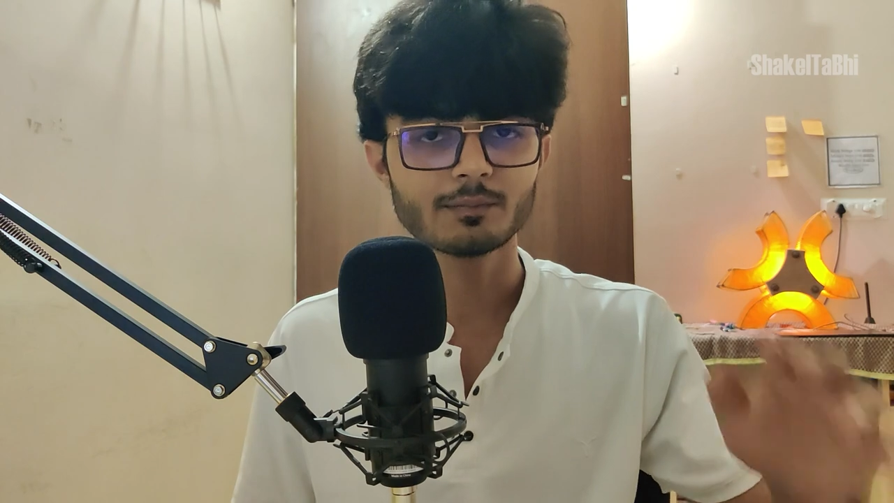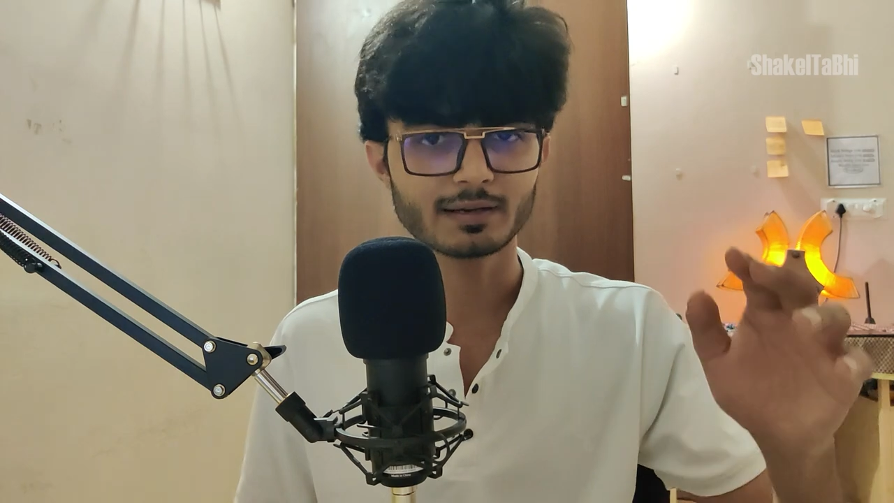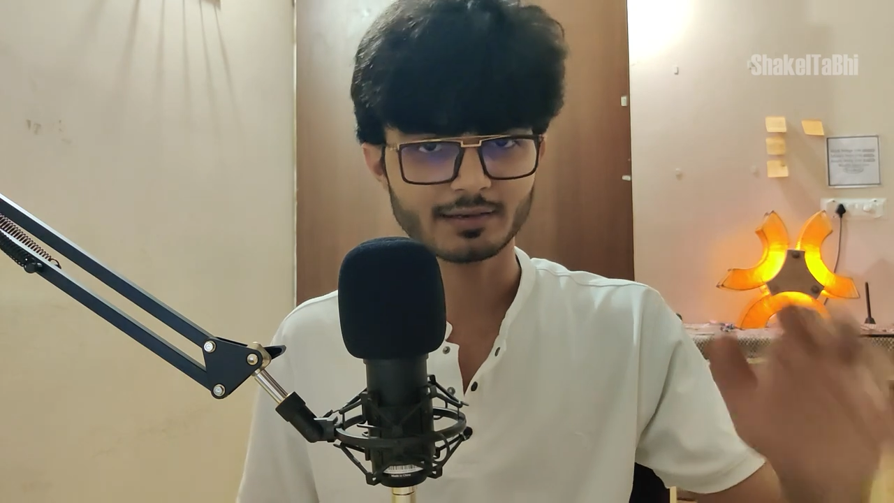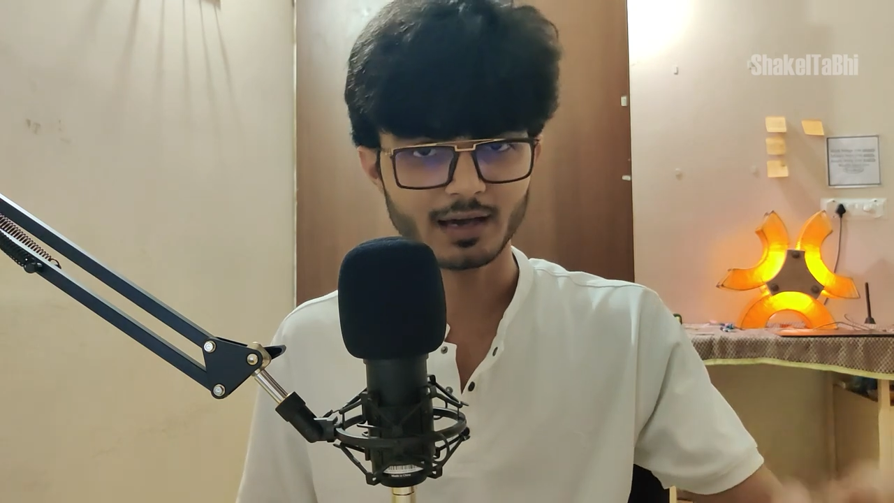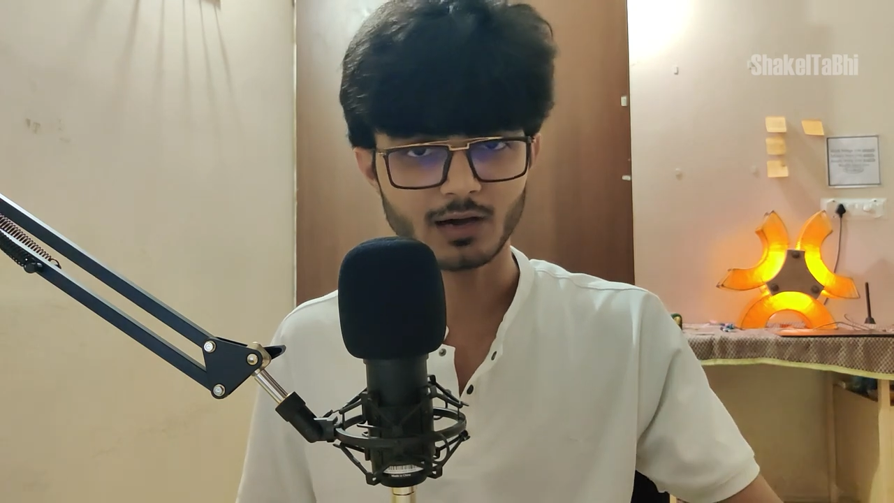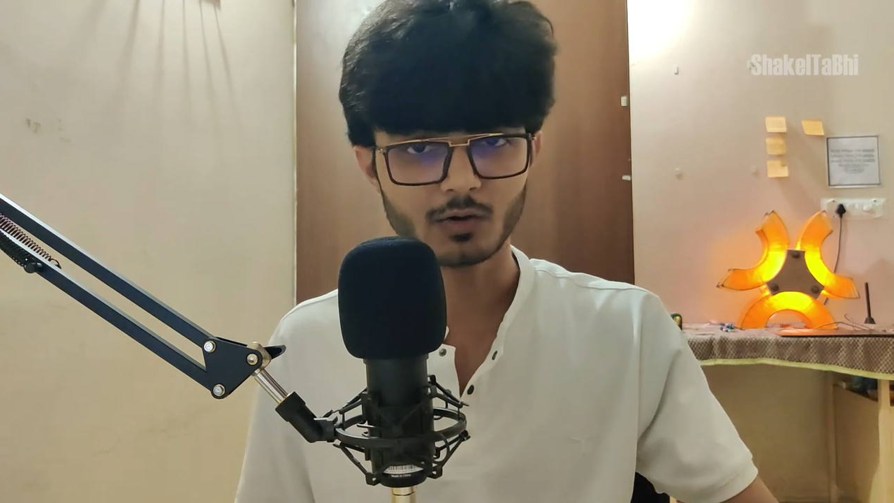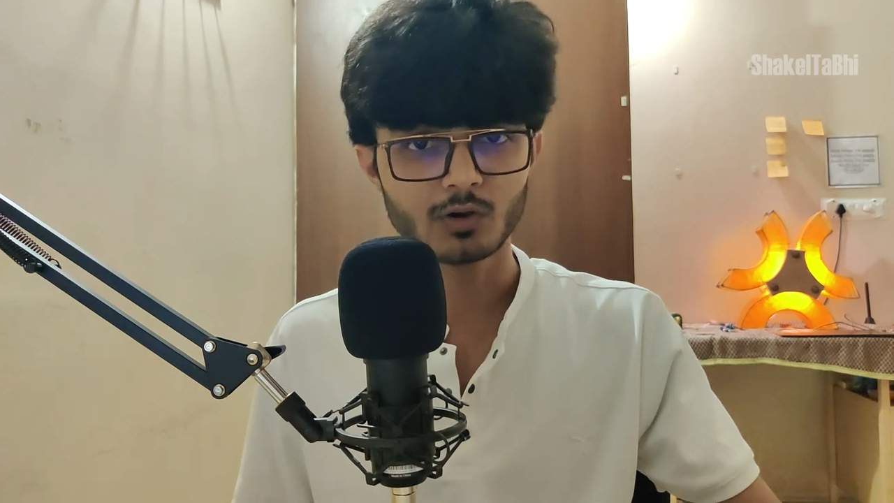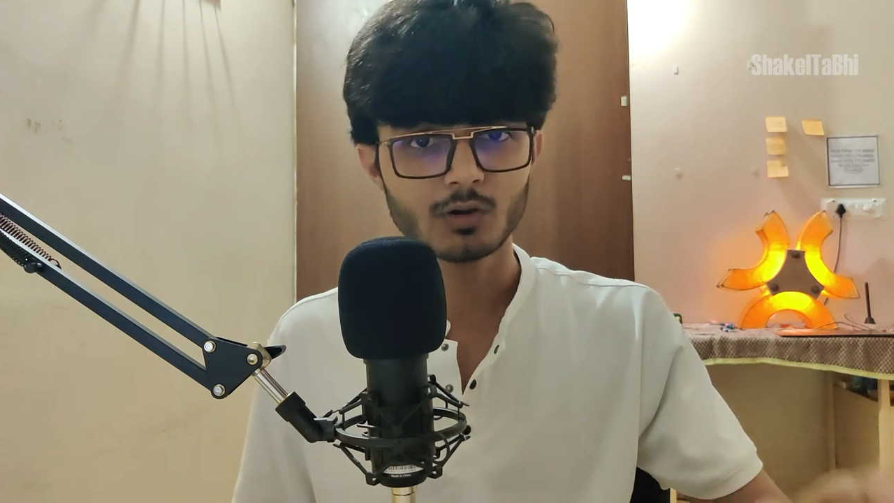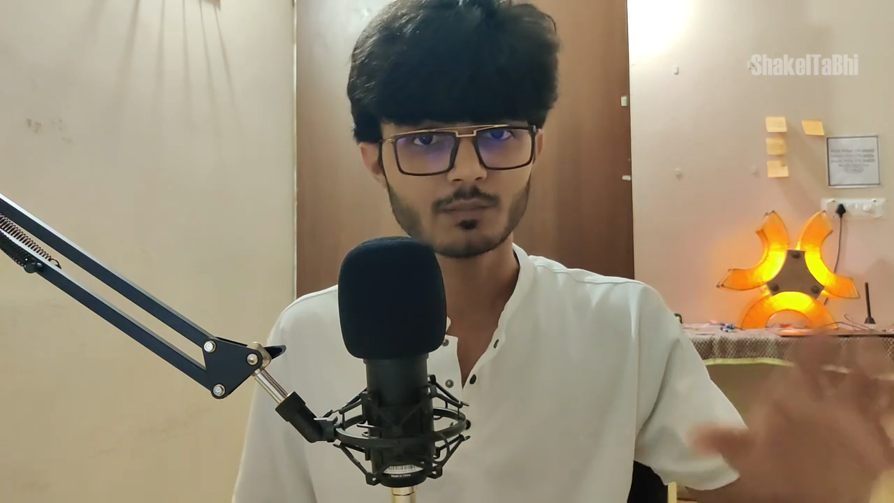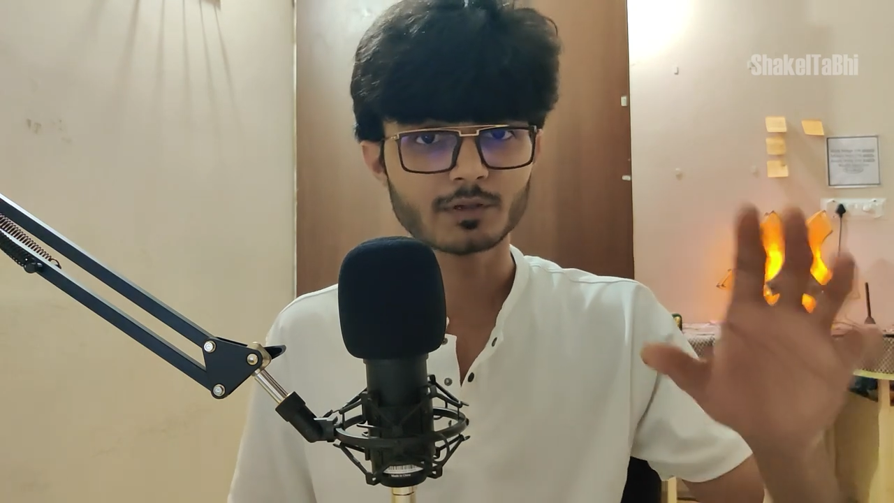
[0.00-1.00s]
But
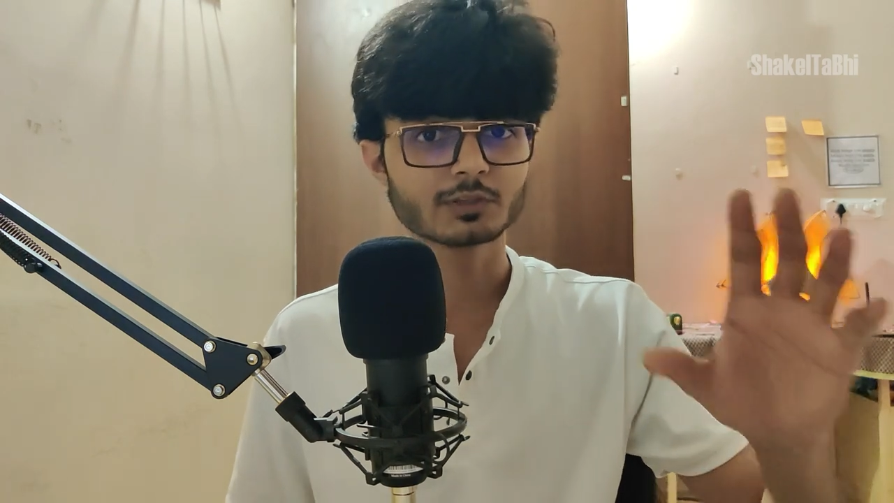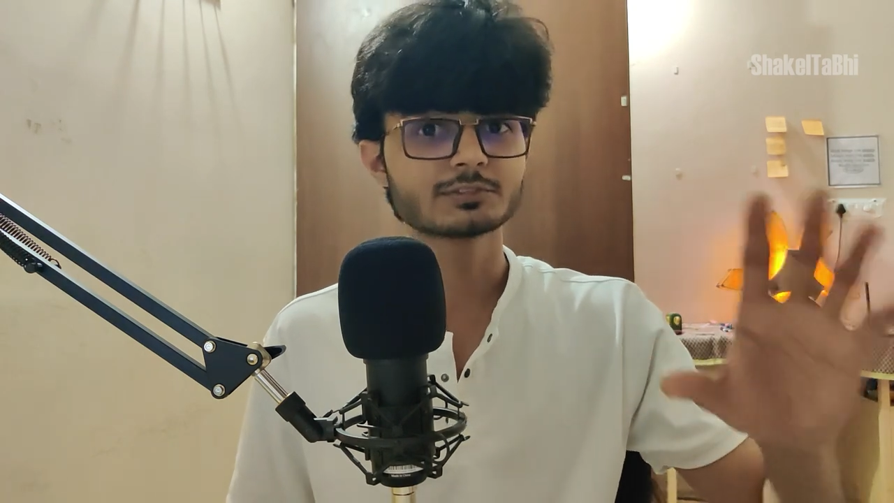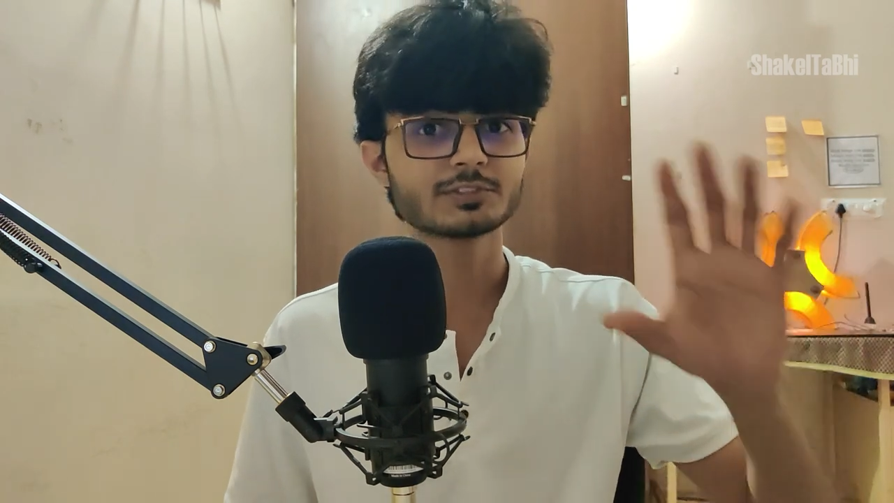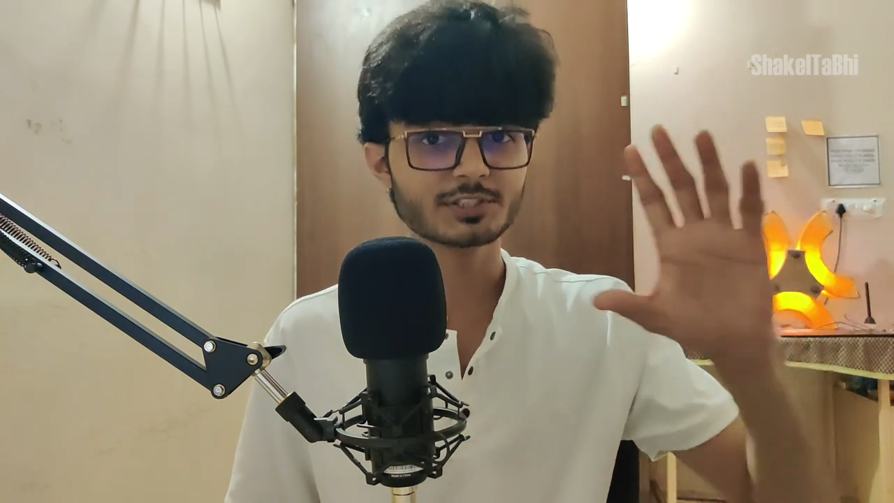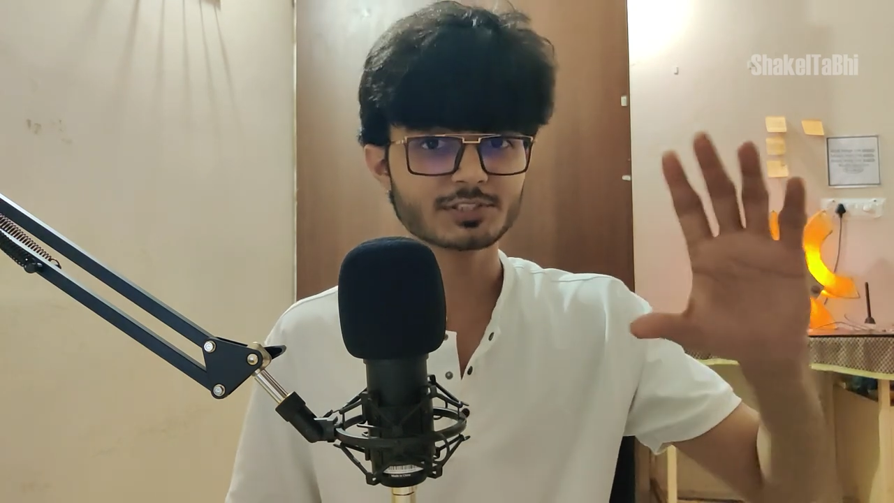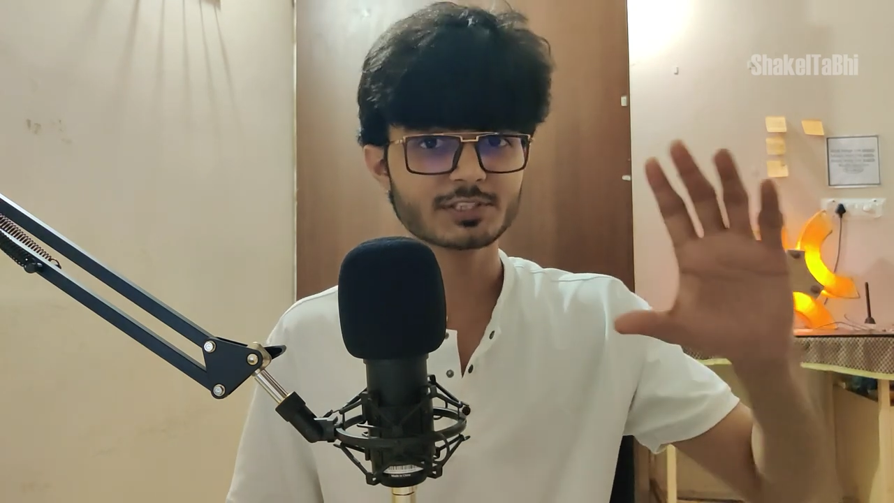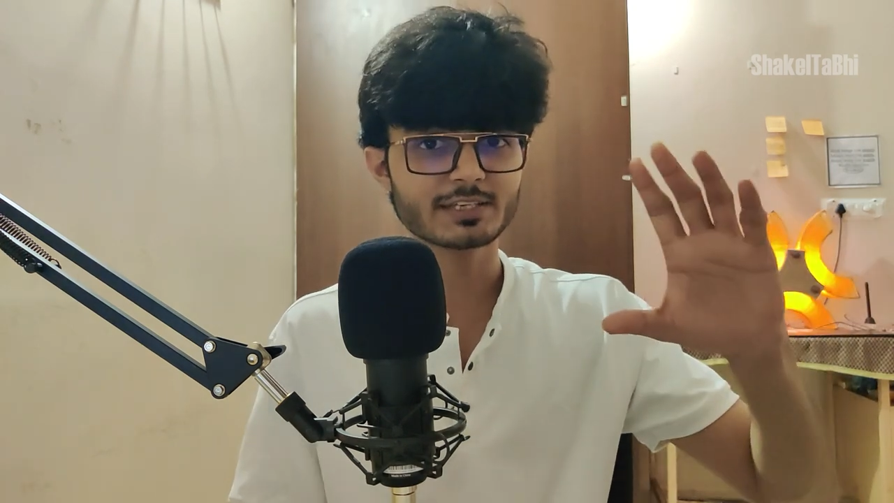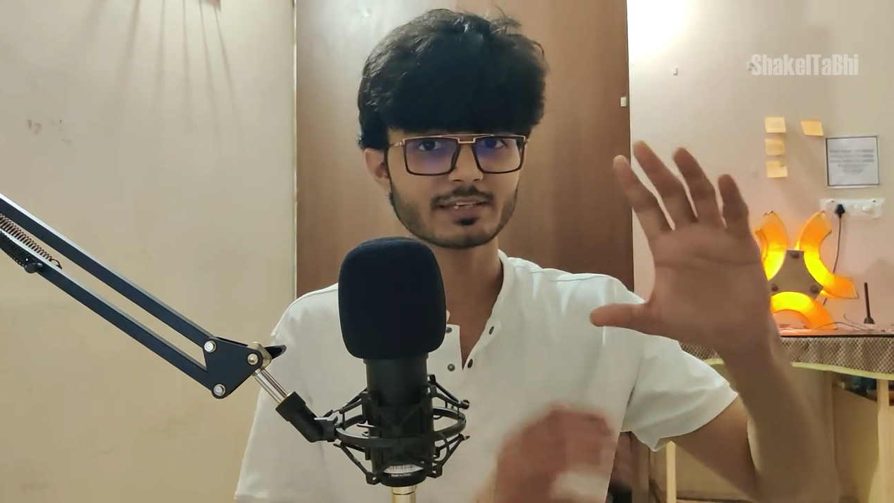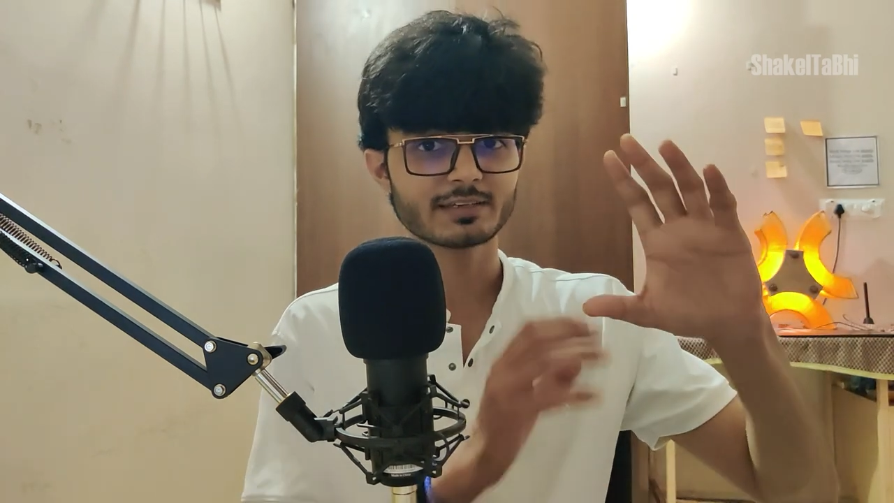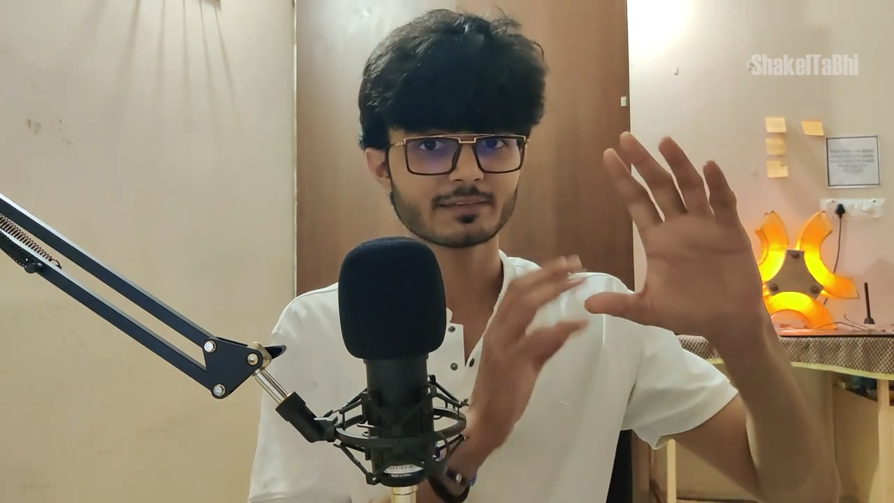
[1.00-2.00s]
now, because SRISHTI